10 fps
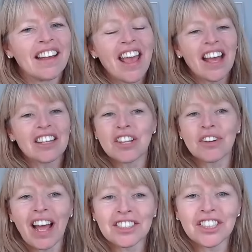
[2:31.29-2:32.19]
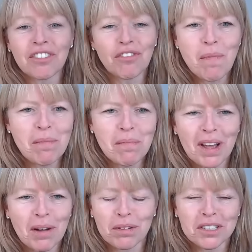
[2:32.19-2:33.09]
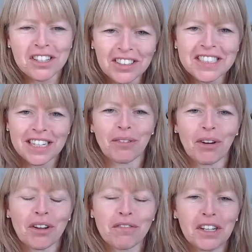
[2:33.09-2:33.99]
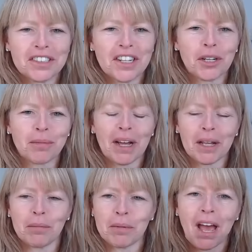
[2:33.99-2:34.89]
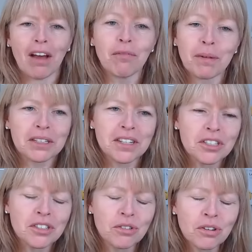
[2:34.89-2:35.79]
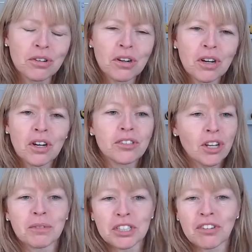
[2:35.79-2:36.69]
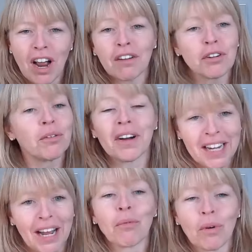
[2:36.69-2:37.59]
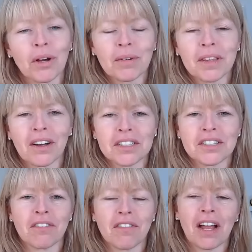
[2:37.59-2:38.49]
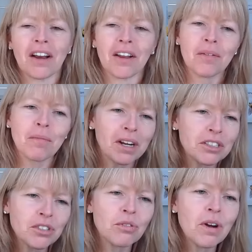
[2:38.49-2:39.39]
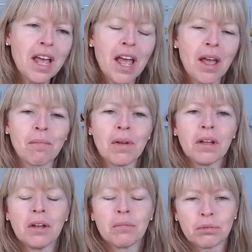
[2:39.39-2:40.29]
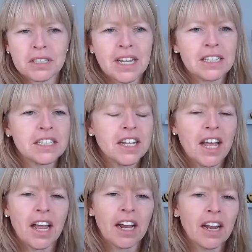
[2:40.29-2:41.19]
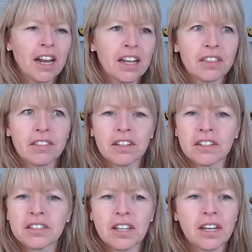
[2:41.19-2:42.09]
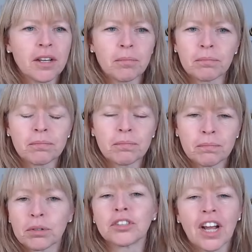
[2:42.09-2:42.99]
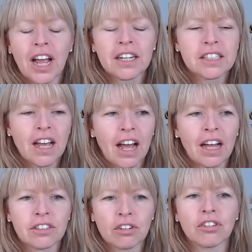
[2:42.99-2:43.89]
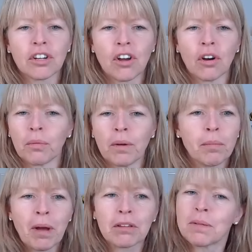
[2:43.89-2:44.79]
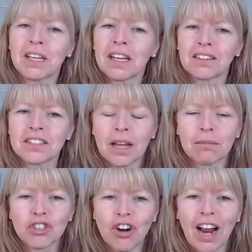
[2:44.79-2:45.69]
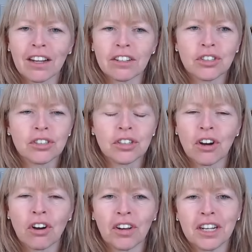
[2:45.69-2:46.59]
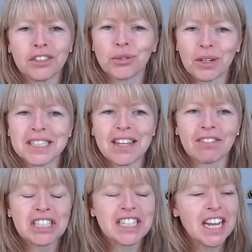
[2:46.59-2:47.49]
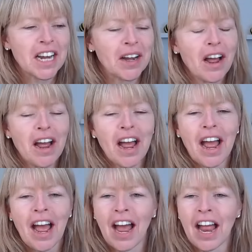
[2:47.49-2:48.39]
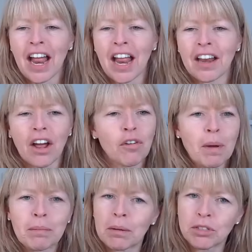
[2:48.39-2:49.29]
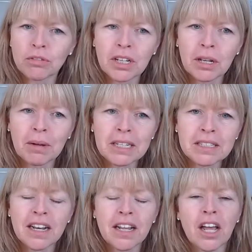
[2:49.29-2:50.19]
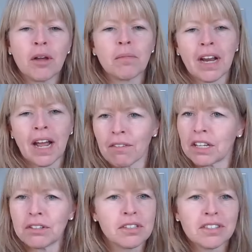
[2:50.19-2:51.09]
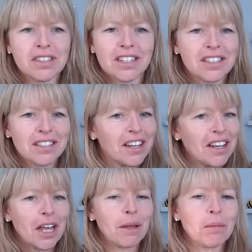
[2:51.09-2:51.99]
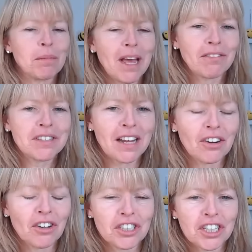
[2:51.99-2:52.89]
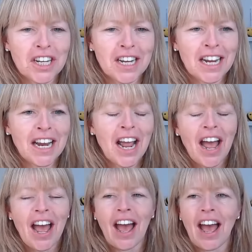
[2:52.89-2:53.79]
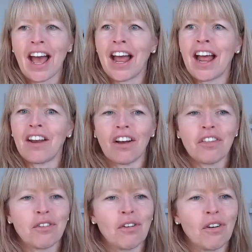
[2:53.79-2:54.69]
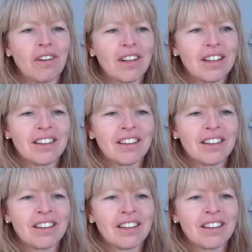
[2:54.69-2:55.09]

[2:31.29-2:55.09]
Yeah, so I actually remember precisely when I first heard about eBPF because I saw Thomas Graf, who I now work with at Isovalent, but I saw him presenting the Cilium project at DockerCon. We were both speaking in the same track at DockerCon in 2017. And I remember him talking about Cilium and how it uses this eBPF technology. And I thought,